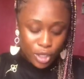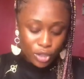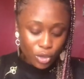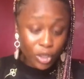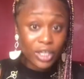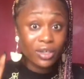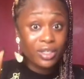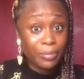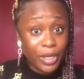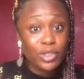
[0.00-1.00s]
So it all
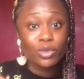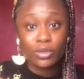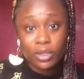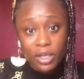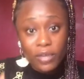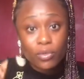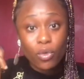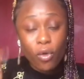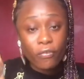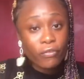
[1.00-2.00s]
depends on the level
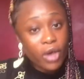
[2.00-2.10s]
of